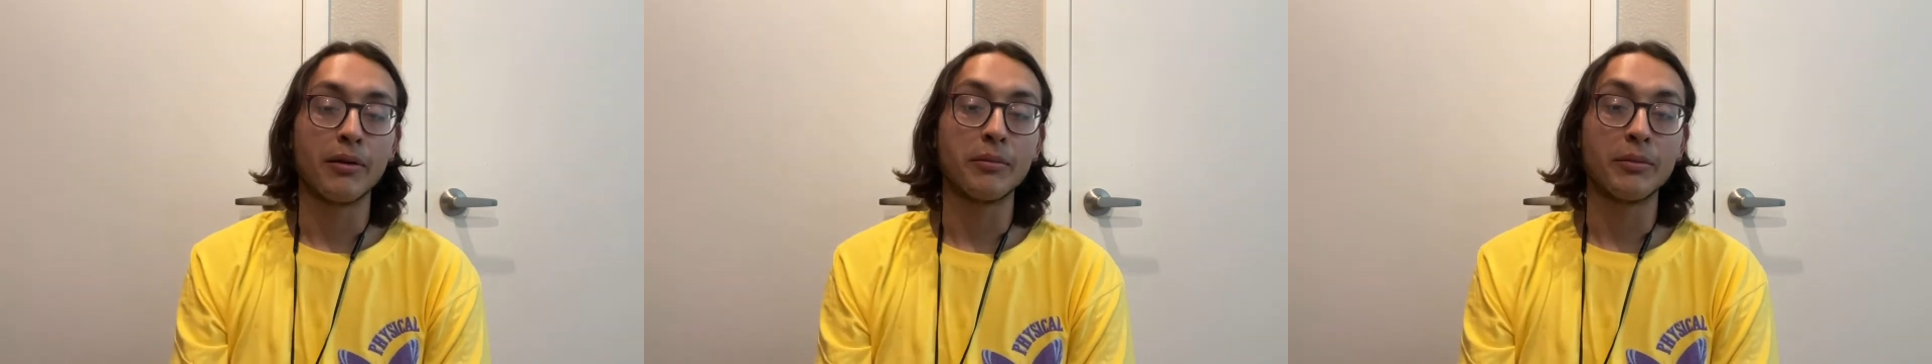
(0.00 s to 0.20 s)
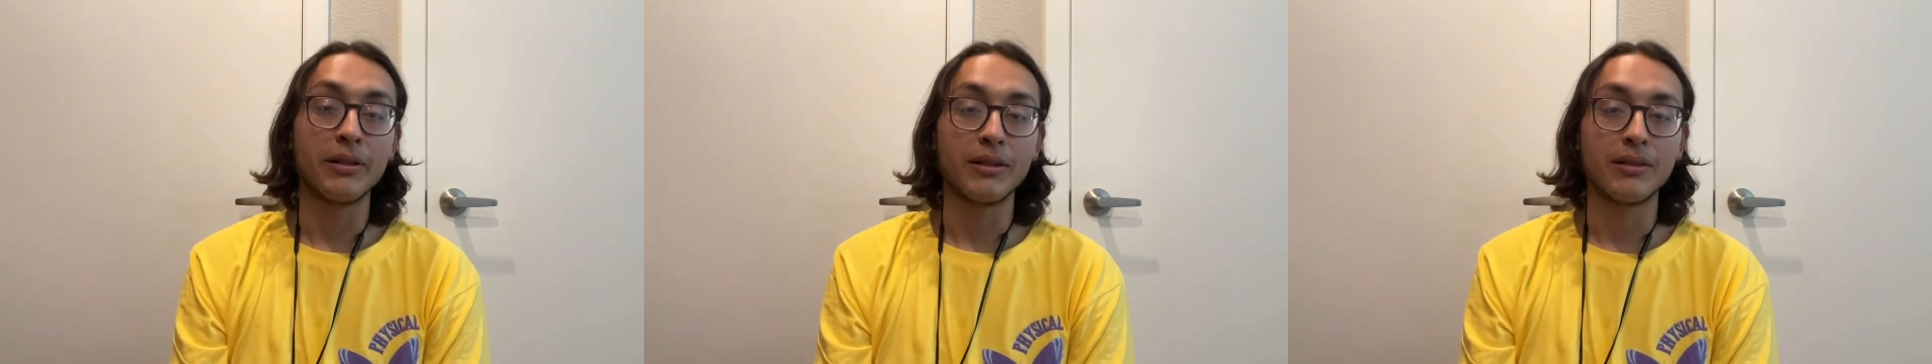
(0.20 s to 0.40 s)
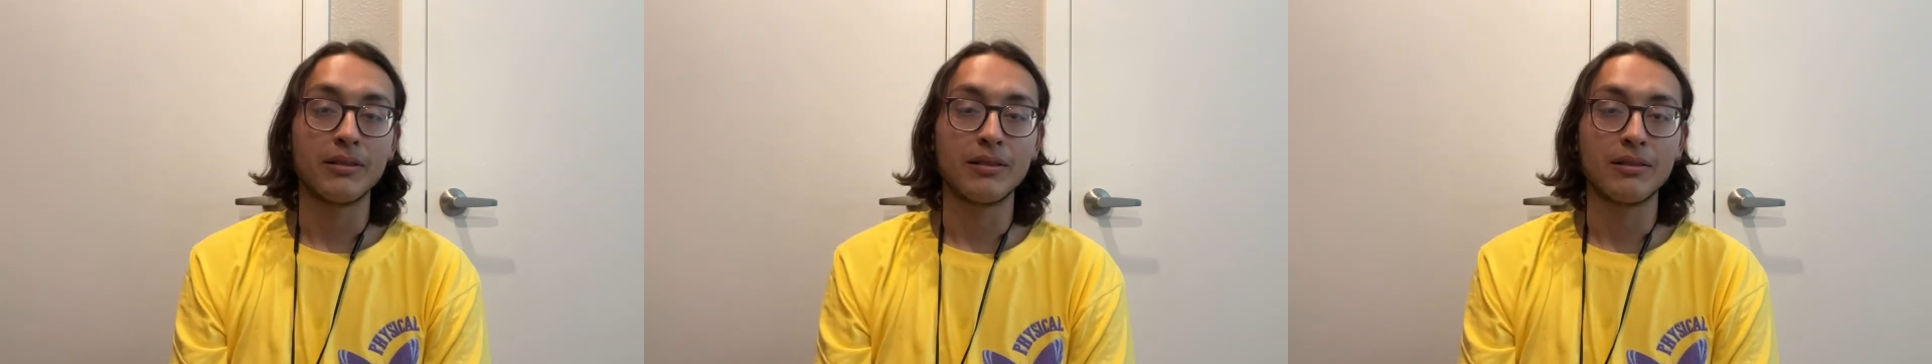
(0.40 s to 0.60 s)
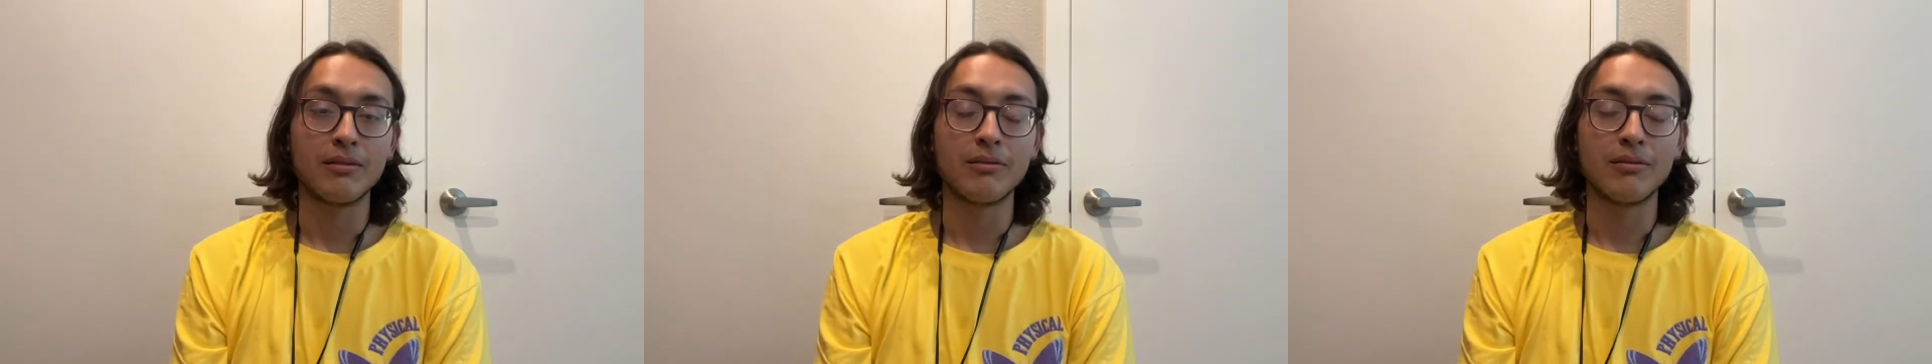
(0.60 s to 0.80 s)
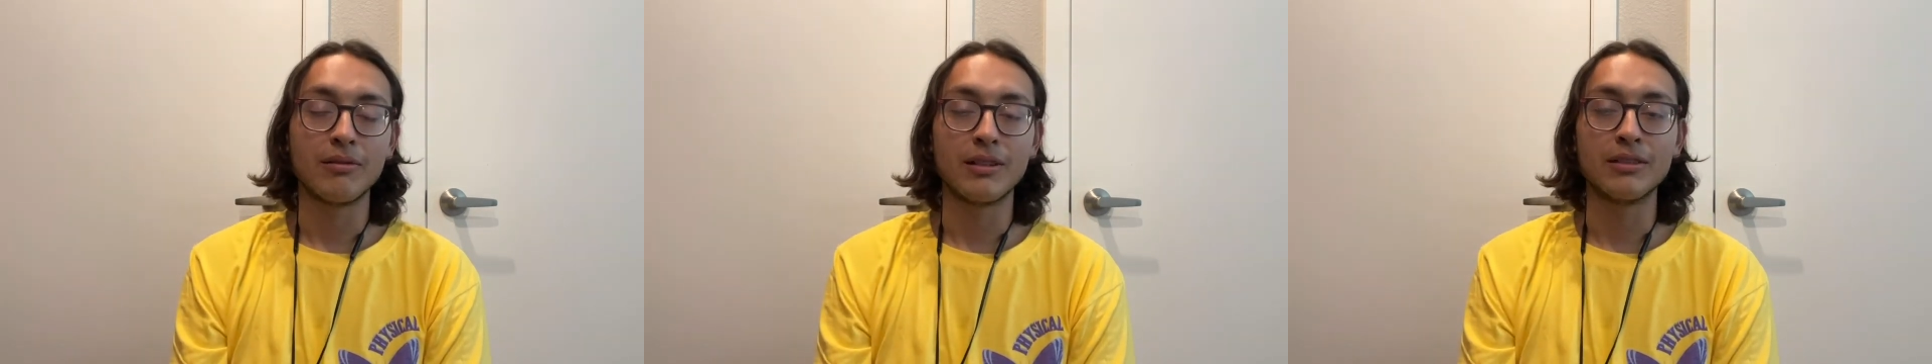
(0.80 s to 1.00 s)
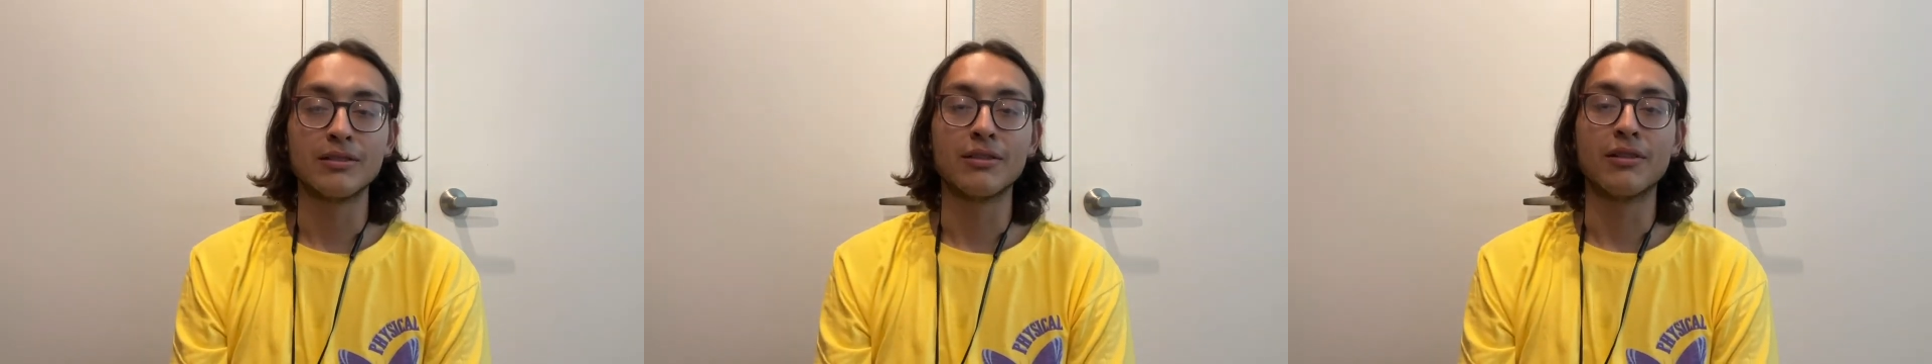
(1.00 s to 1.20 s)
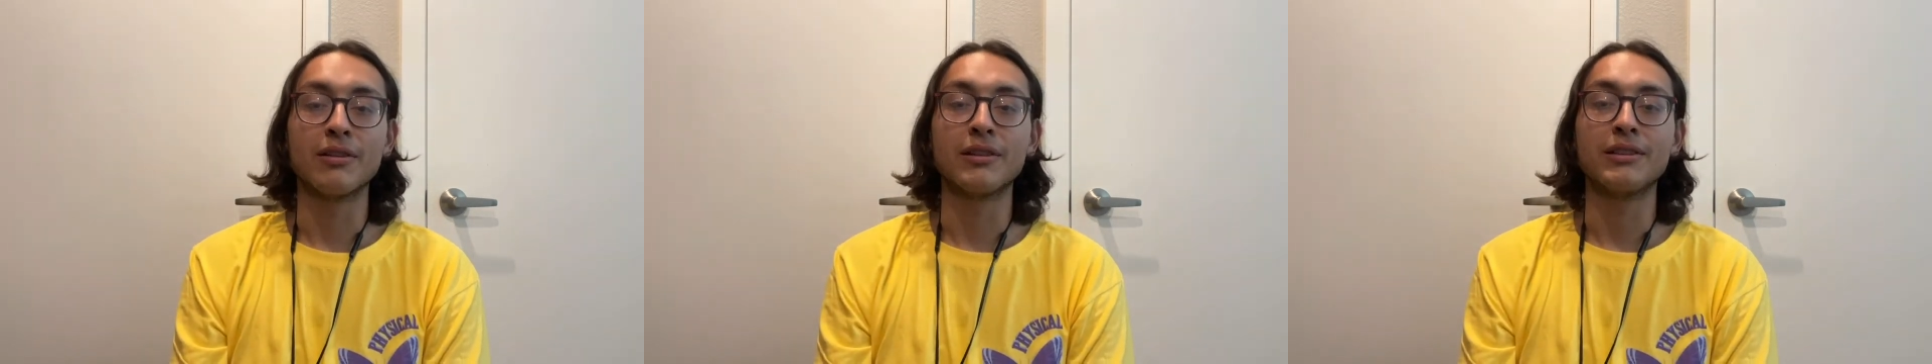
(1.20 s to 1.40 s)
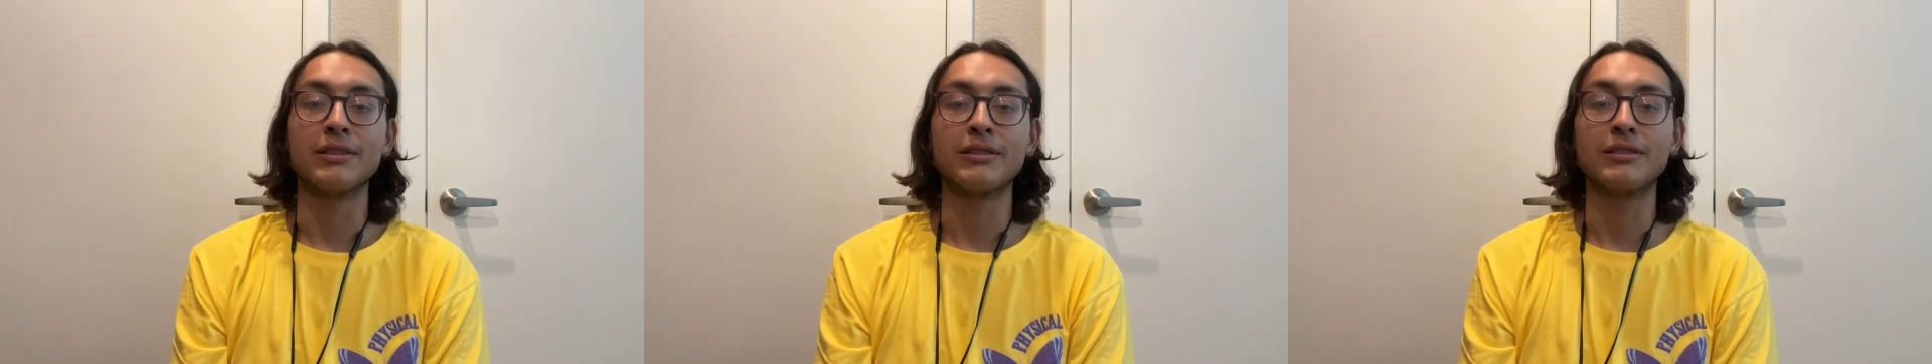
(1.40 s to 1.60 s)
me as an
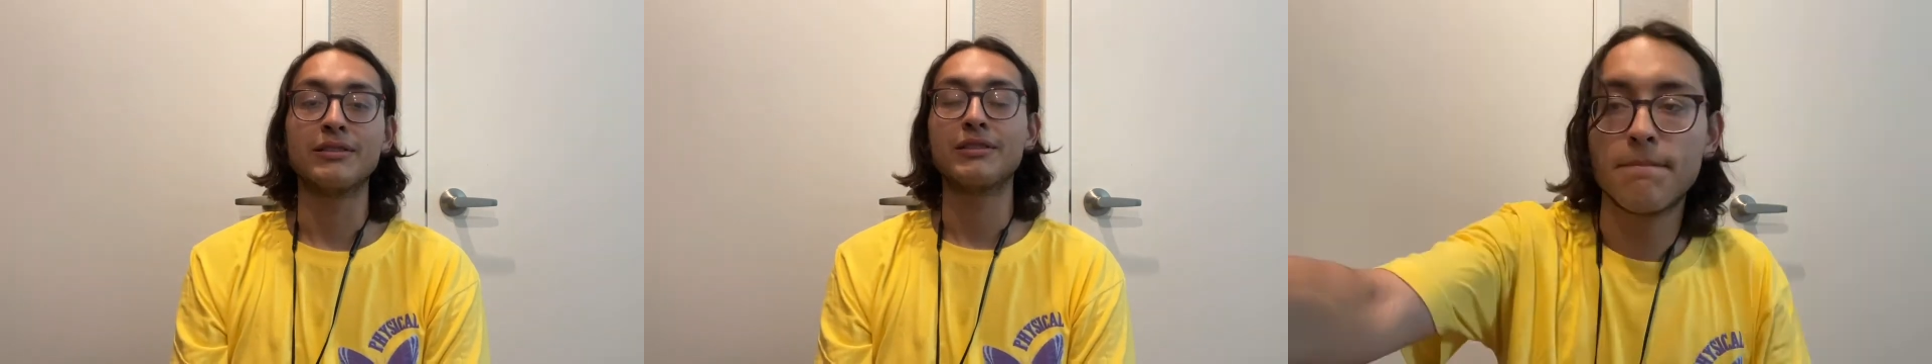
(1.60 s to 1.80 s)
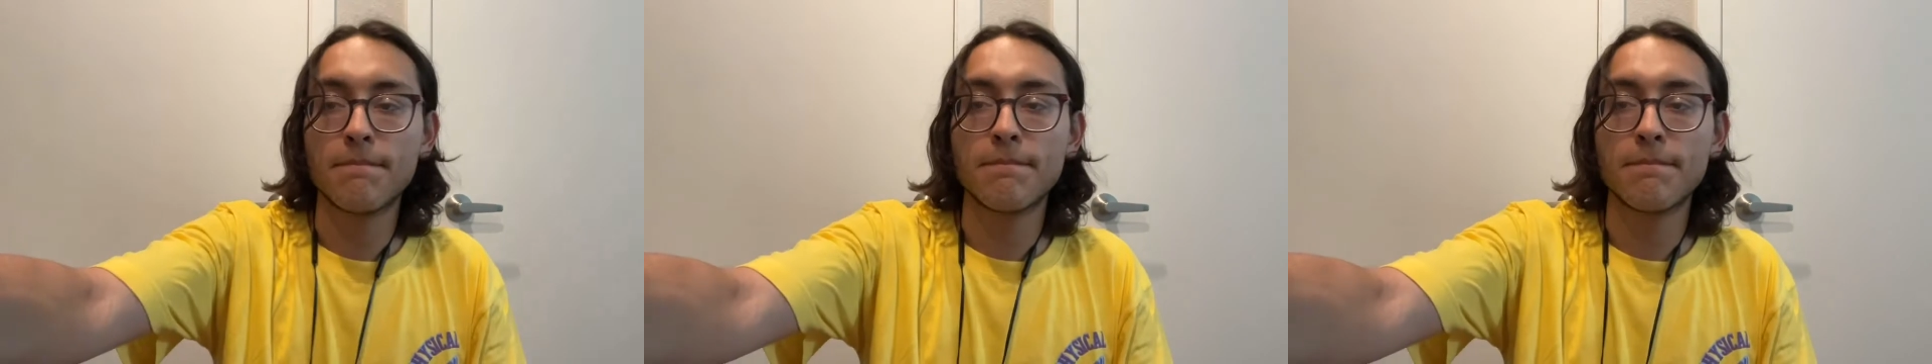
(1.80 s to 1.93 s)
artist.